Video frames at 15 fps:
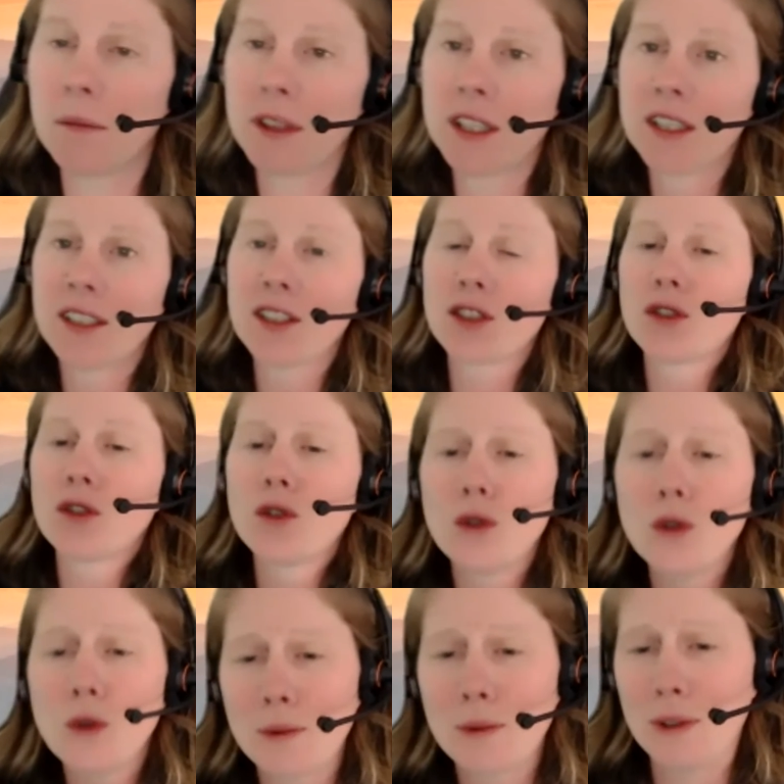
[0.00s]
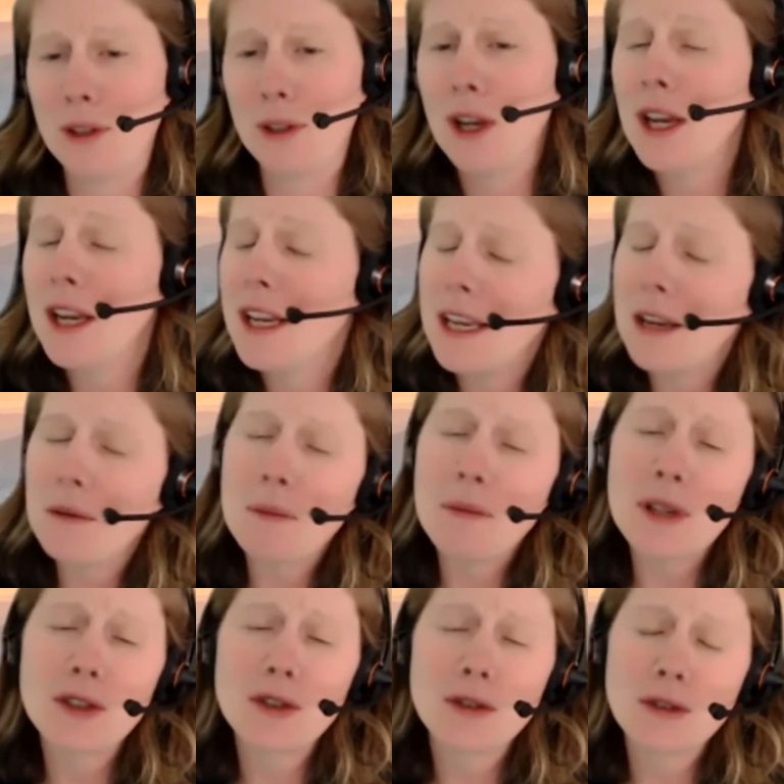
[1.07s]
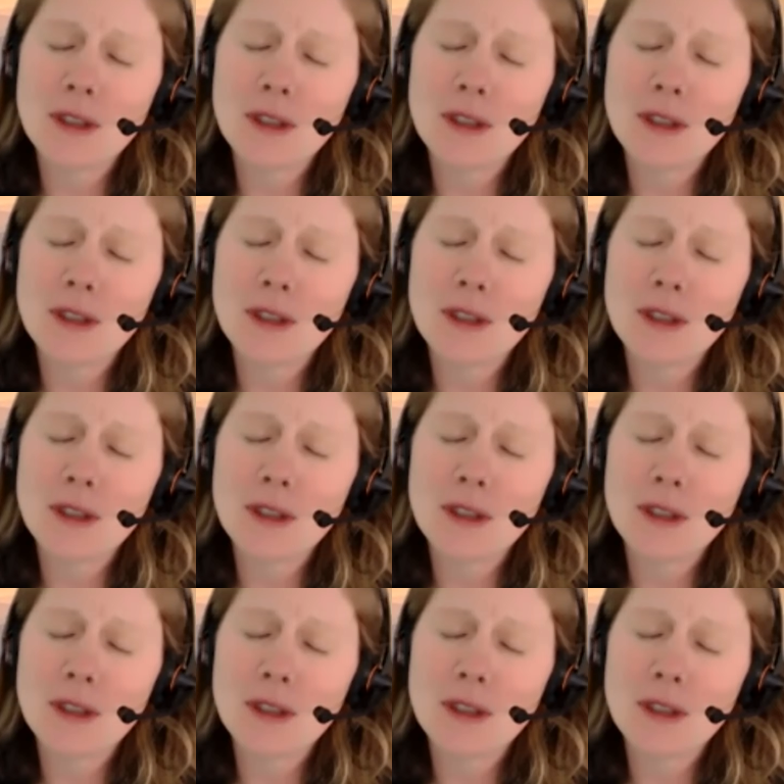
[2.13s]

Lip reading: This is it would be